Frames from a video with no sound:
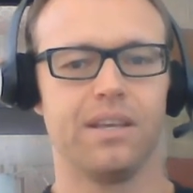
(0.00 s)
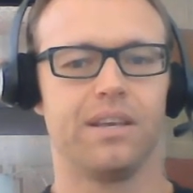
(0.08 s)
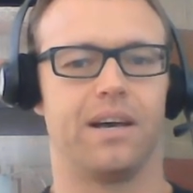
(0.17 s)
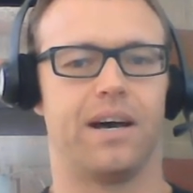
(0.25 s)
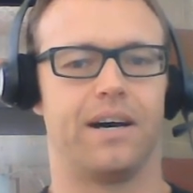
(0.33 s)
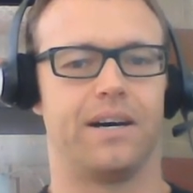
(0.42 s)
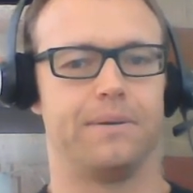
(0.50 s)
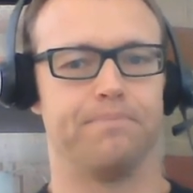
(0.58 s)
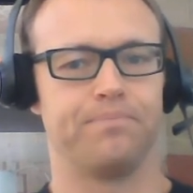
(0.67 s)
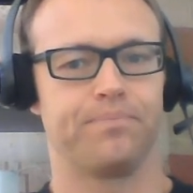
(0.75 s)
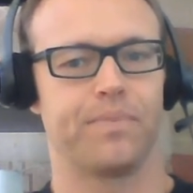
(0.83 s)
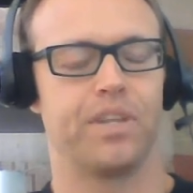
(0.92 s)

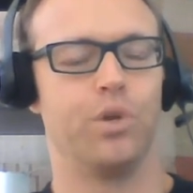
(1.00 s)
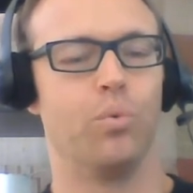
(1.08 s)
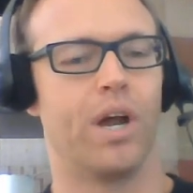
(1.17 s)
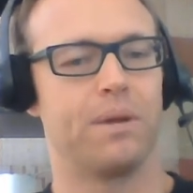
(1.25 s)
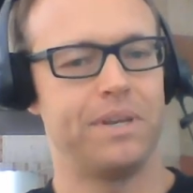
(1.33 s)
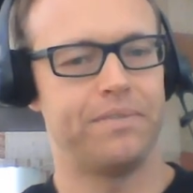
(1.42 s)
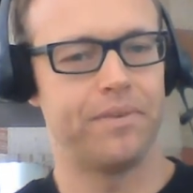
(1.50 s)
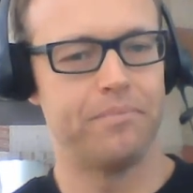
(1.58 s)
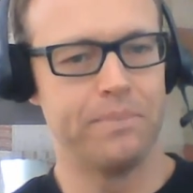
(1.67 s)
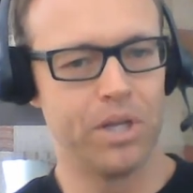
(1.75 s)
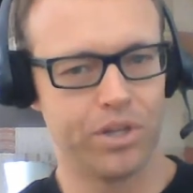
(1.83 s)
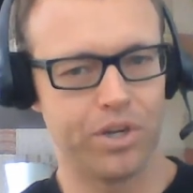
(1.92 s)
You want to be
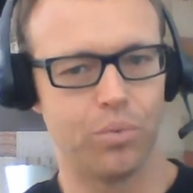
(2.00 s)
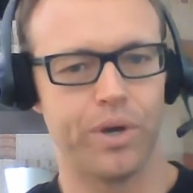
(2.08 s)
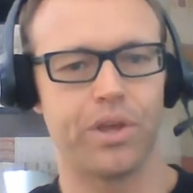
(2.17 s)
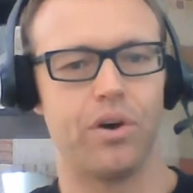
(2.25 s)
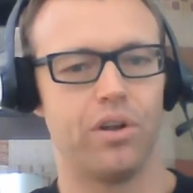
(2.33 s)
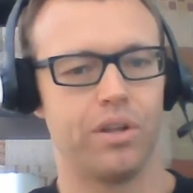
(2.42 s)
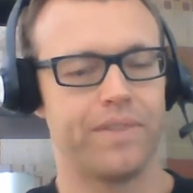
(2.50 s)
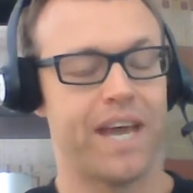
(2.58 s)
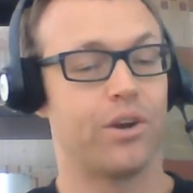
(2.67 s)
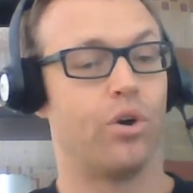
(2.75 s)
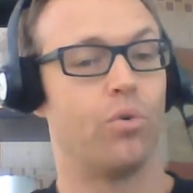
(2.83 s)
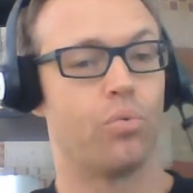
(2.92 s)
familiar with all of
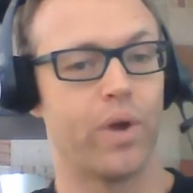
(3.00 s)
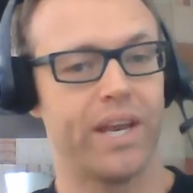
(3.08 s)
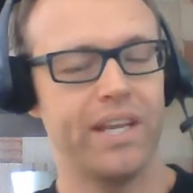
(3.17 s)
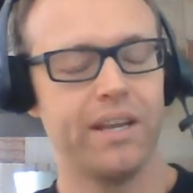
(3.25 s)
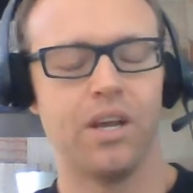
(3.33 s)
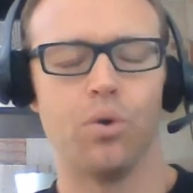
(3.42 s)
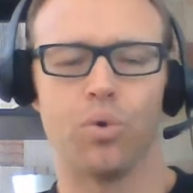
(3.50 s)
that already.